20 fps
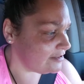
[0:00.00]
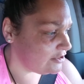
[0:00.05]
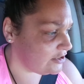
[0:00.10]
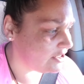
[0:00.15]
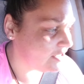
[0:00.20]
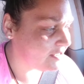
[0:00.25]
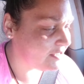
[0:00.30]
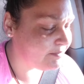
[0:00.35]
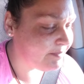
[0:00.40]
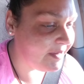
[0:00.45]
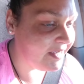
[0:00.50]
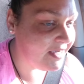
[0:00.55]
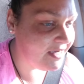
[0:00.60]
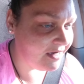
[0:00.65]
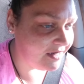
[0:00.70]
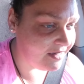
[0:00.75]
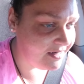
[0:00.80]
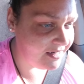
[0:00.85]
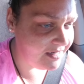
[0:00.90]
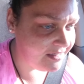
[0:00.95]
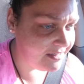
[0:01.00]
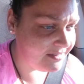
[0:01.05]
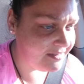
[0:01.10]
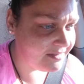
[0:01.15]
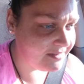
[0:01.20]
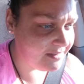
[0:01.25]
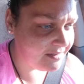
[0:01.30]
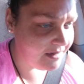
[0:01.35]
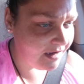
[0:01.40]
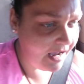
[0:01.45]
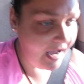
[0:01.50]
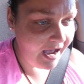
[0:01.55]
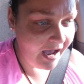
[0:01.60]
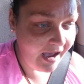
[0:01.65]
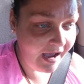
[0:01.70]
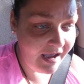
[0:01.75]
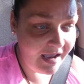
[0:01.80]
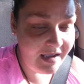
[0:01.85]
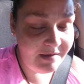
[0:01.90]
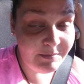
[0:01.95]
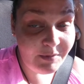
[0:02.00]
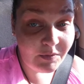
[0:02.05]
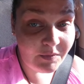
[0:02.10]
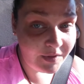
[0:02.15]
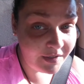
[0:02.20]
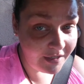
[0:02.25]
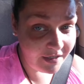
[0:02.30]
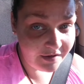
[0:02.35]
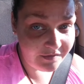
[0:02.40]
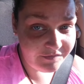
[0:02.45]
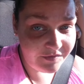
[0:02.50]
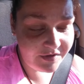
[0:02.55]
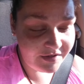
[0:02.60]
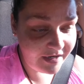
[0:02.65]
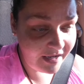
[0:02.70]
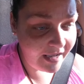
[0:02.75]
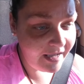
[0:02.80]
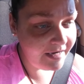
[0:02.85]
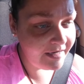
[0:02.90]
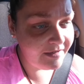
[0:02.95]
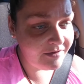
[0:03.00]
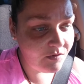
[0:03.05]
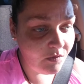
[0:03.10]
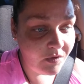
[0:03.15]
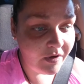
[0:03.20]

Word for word: Just because I am a recovering addict